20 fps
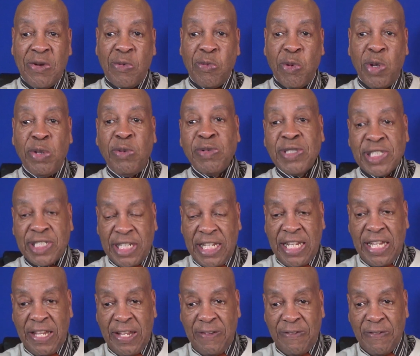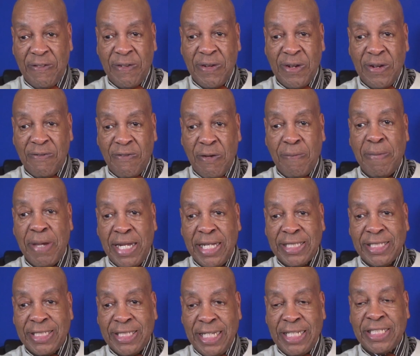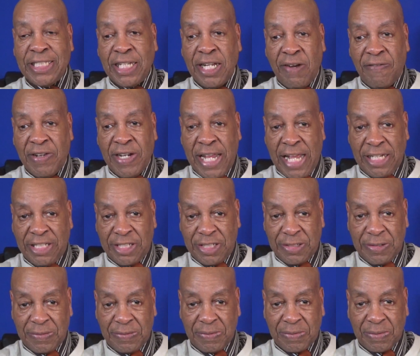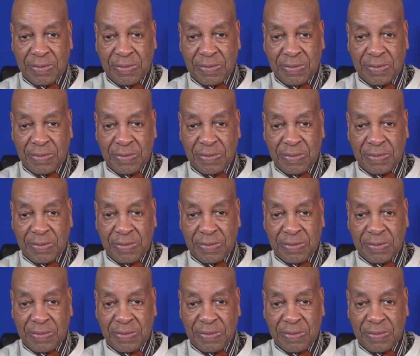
we receive from being a citizen of a nation.